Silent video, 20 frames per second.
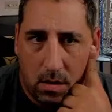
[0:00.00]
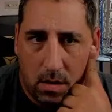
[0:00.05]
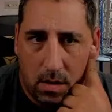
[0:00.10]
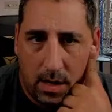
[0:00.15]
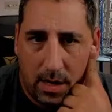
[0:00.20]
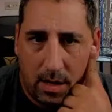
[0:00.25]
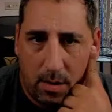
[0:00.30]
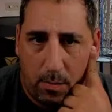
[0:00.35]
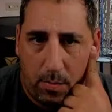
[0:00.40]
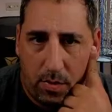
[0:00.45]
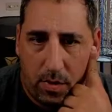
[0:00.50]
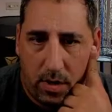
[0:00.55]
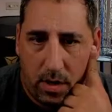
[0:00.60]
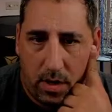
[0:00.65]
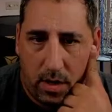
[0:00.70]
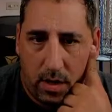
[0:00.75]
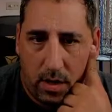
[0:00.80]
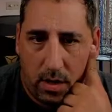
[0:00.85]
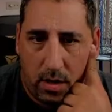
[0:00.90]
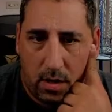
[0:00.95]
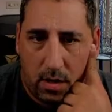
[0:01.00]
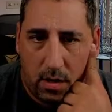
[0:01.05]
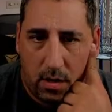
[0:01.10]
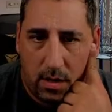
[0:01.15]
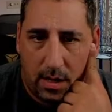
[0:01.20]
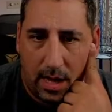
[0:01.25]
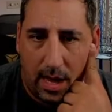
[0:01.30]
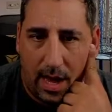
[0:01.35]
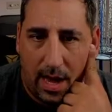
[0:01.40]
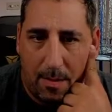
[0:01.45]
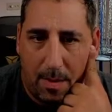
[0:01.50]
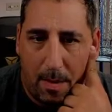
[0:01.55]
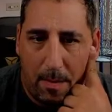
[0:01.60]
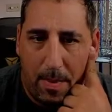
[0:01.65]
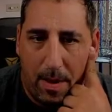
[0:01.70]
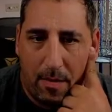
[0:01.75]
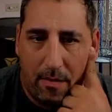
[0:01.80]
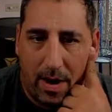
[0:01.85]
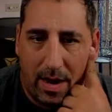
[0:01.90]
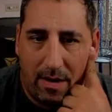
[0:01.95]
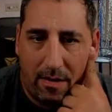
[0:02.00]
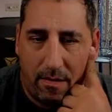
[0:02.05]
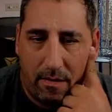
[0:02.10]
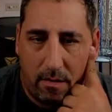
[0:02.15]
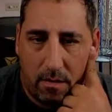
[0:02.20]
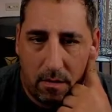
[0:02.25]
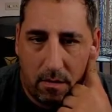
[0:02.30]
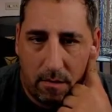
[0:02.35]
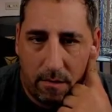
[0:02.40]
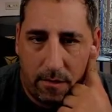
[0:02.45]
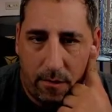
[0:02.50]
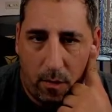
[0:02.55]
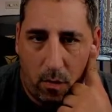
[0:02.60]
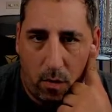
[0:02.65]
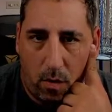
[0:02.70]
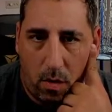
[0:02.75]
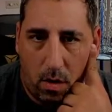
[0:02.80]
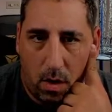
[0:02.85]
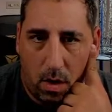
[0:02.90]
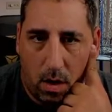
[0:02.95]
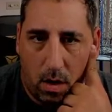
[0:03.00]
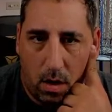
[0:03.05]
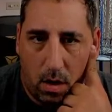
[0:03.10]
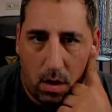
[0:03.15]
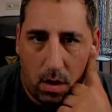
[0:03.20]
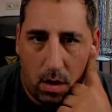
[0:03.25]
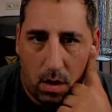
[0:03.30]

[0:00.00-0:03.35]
output. Yeah, my bit rate for